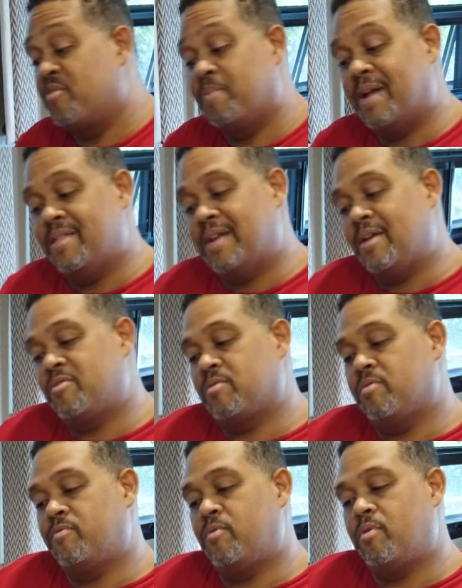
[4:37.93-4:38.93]
supply that I was
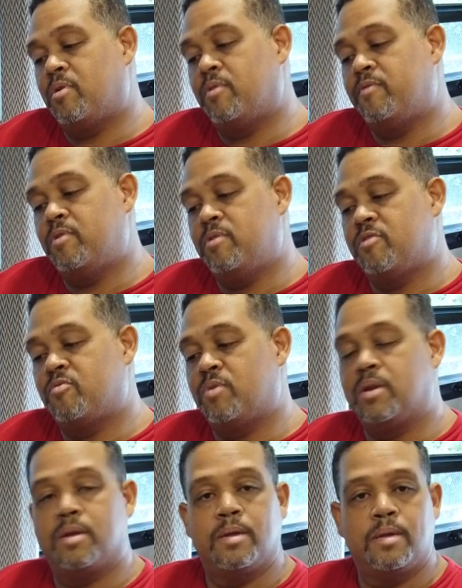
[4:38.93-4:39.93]
looking for if you just
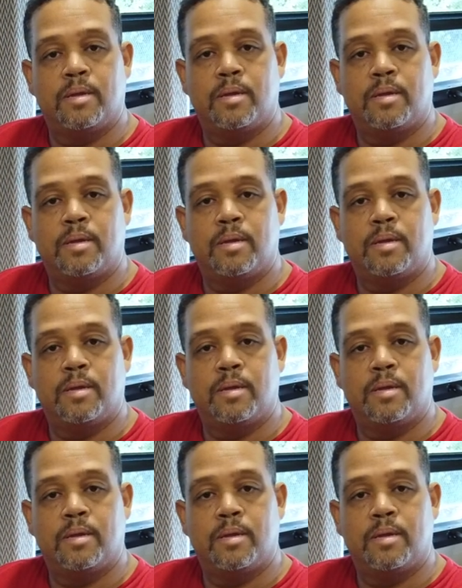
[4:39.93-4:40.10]
want to